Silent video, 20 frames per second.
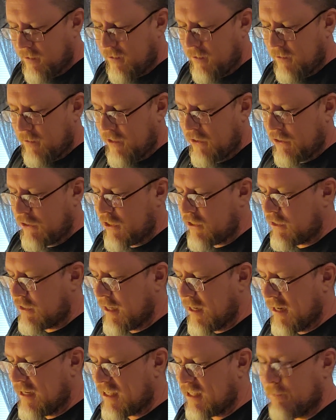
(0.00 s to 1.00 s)
These are just
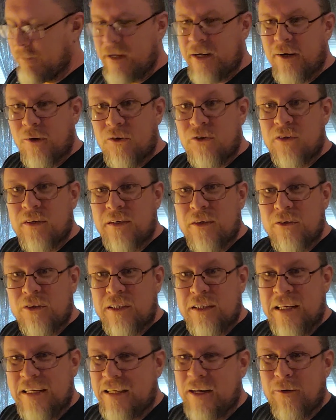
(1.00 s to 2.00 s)
diced tomatoes.
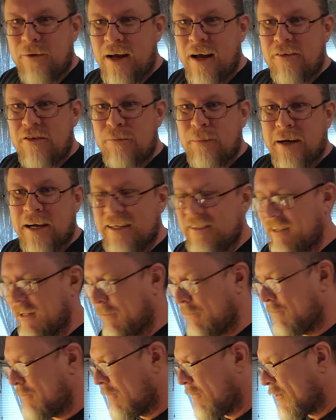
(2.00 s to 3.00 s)
They don't have spice in
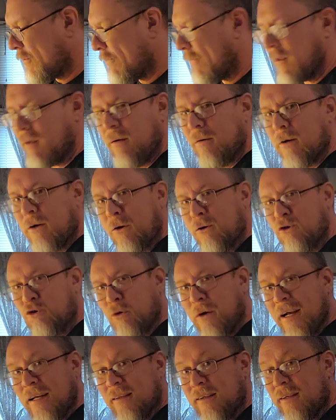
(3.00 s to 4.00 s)
them. I'm going to go
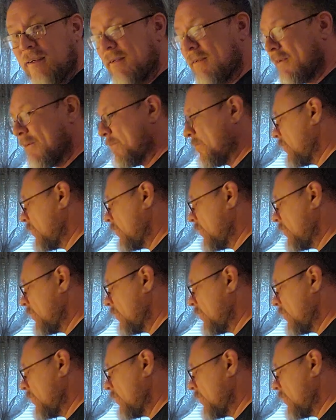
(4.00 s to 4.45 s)
drain these.